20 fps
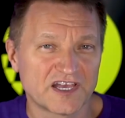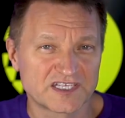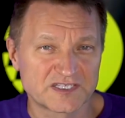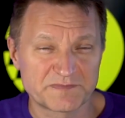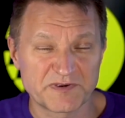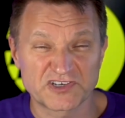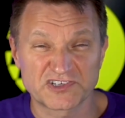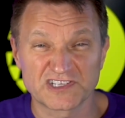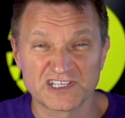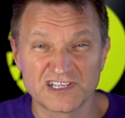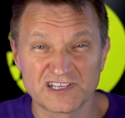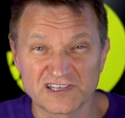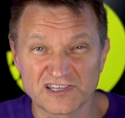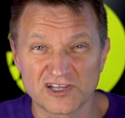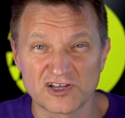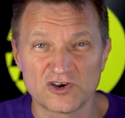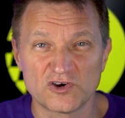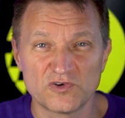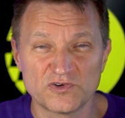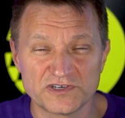especially
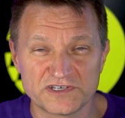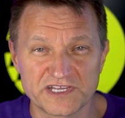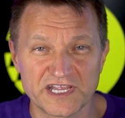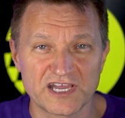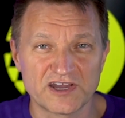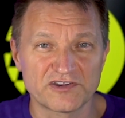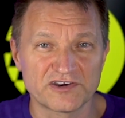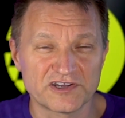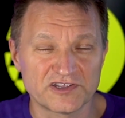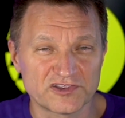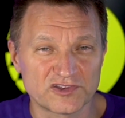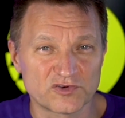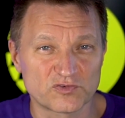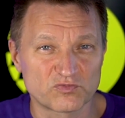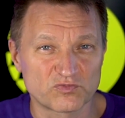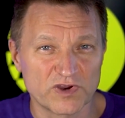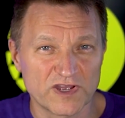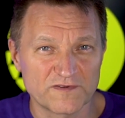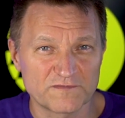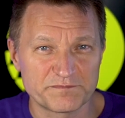low down in the
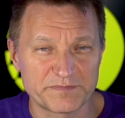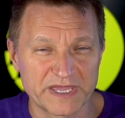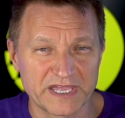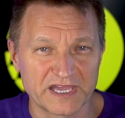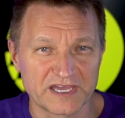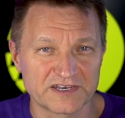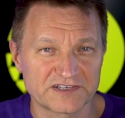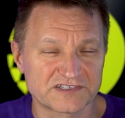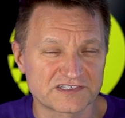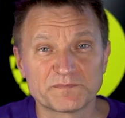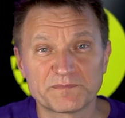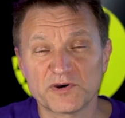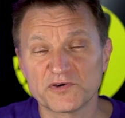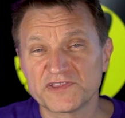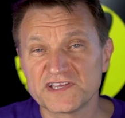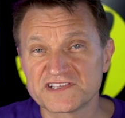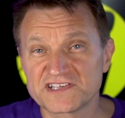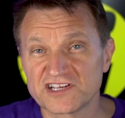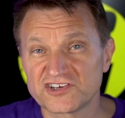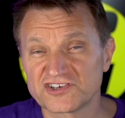rev band. So both
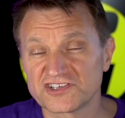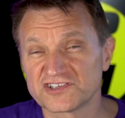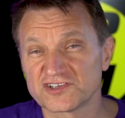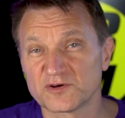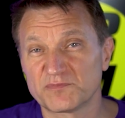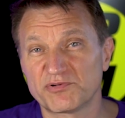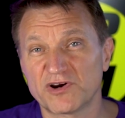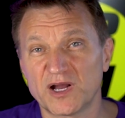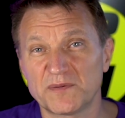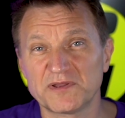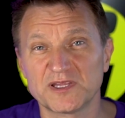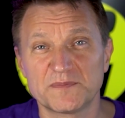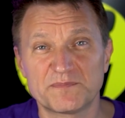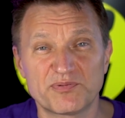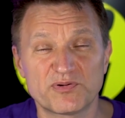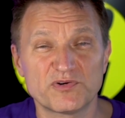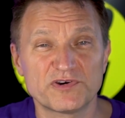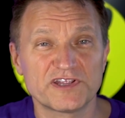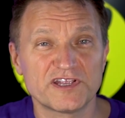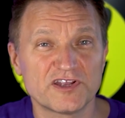these engines are probably
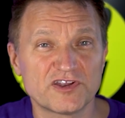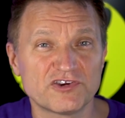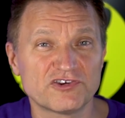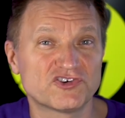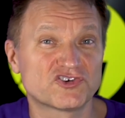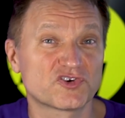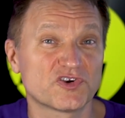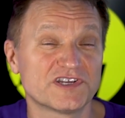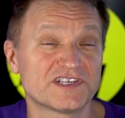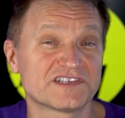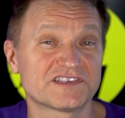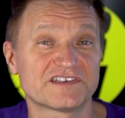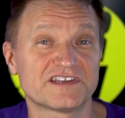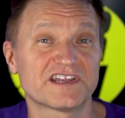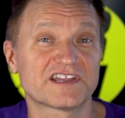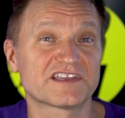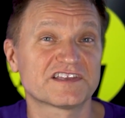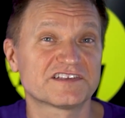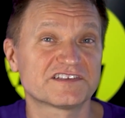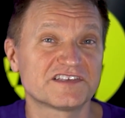pretty good choices, and
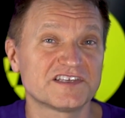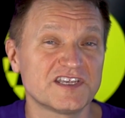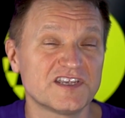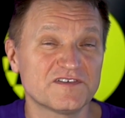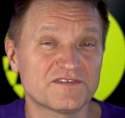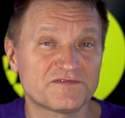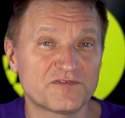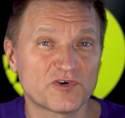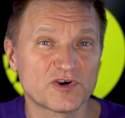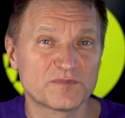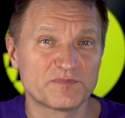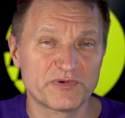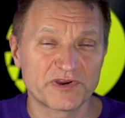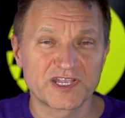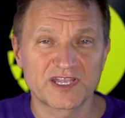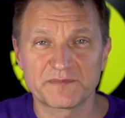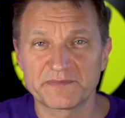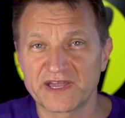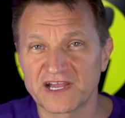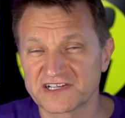I can see Ford
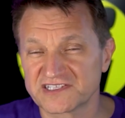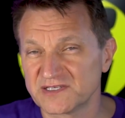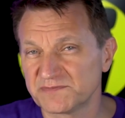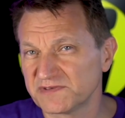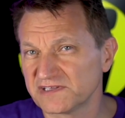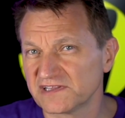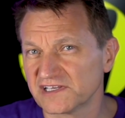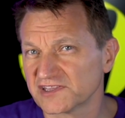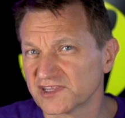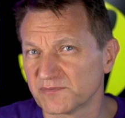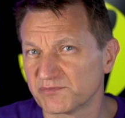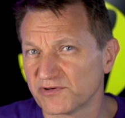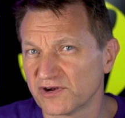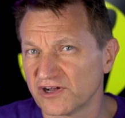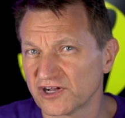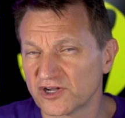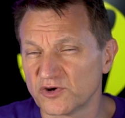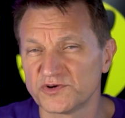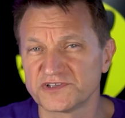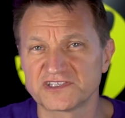bringing back something like the
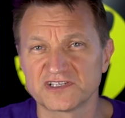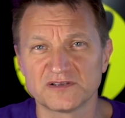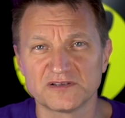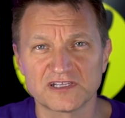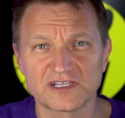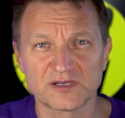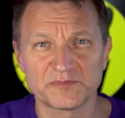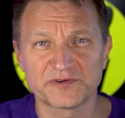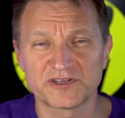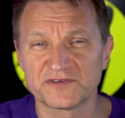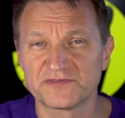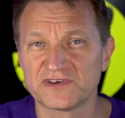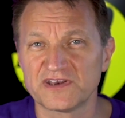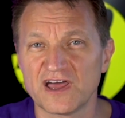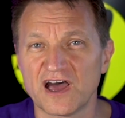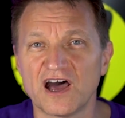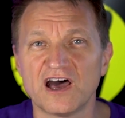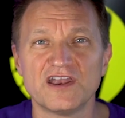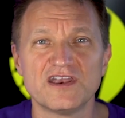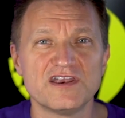Bronco. It's a little bit of an
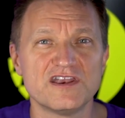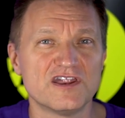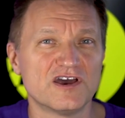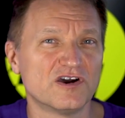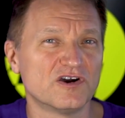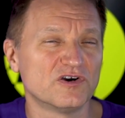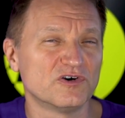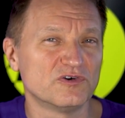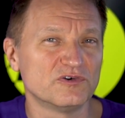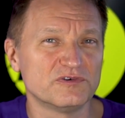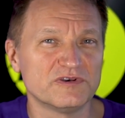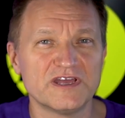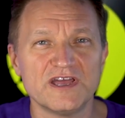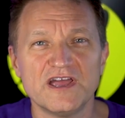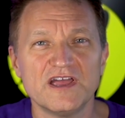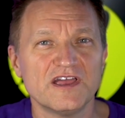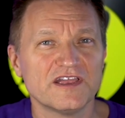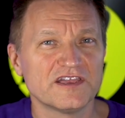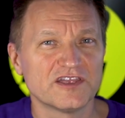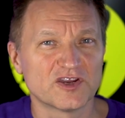unknown,
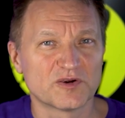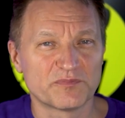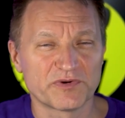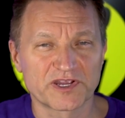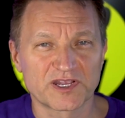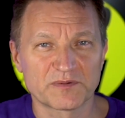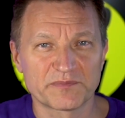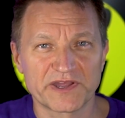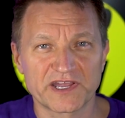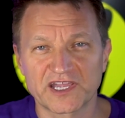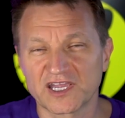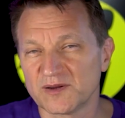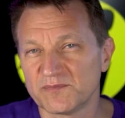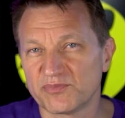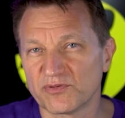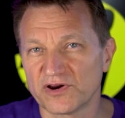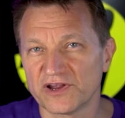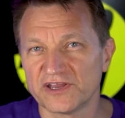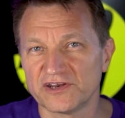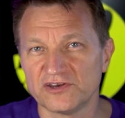you know, bringing back a
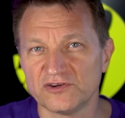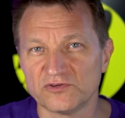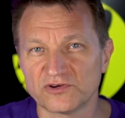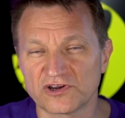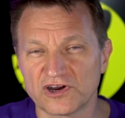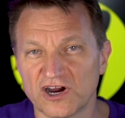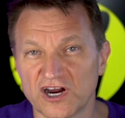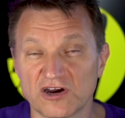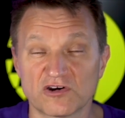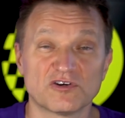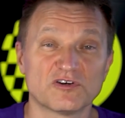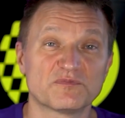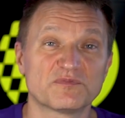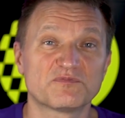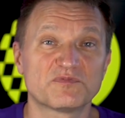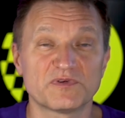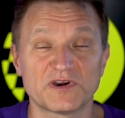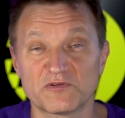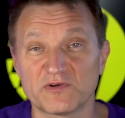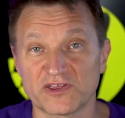brand new car, or
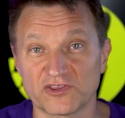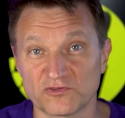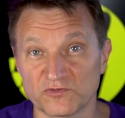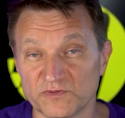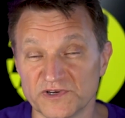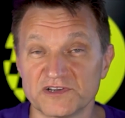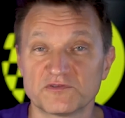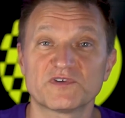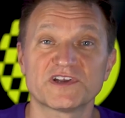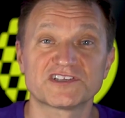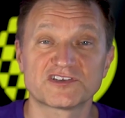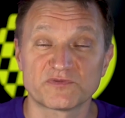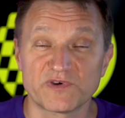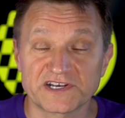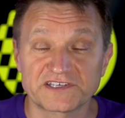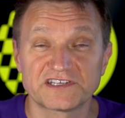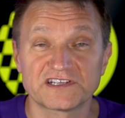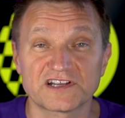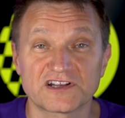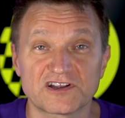rather
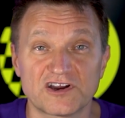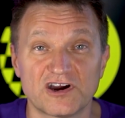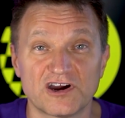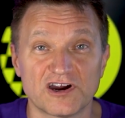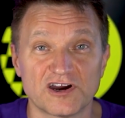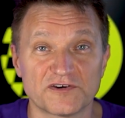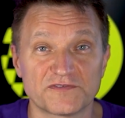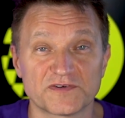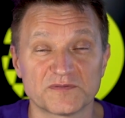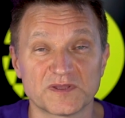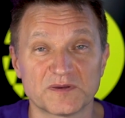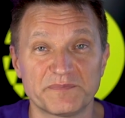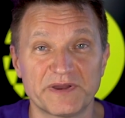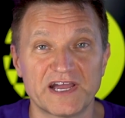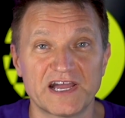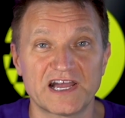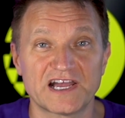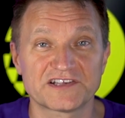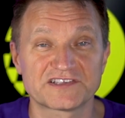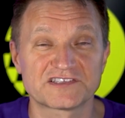resurrecting a car from the
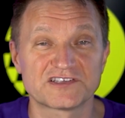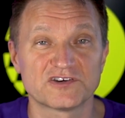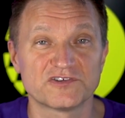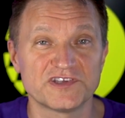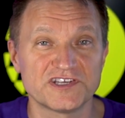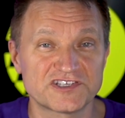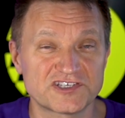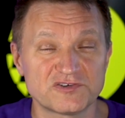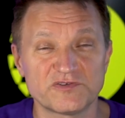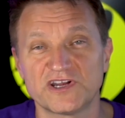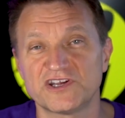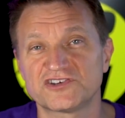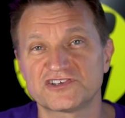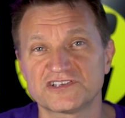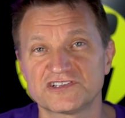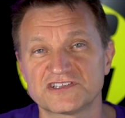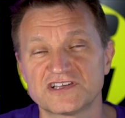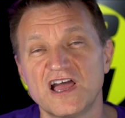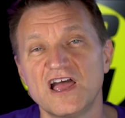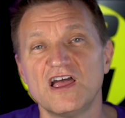past. So these two
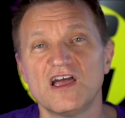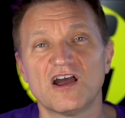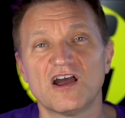engines